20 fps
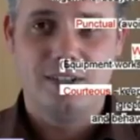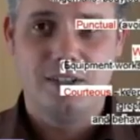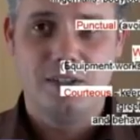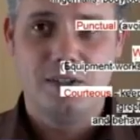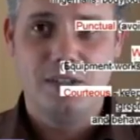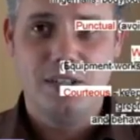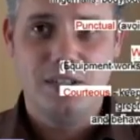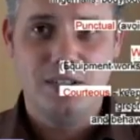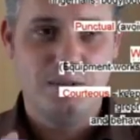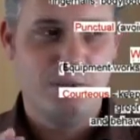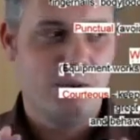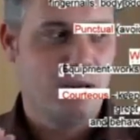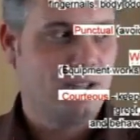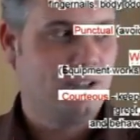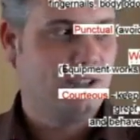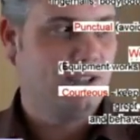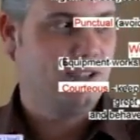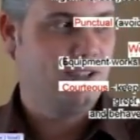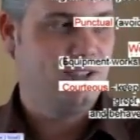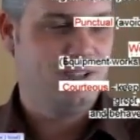You need to make
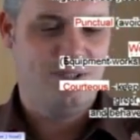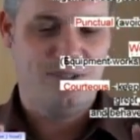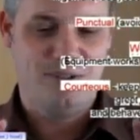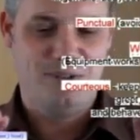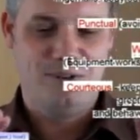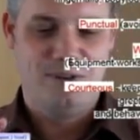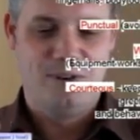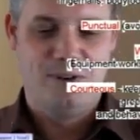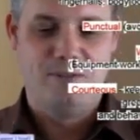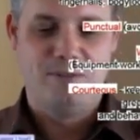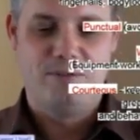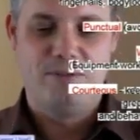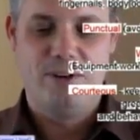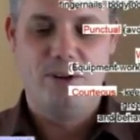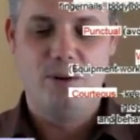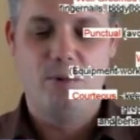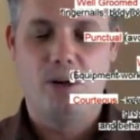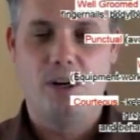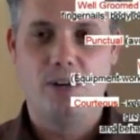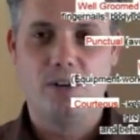sure that you're
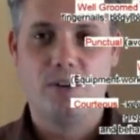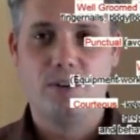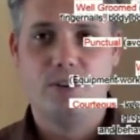very well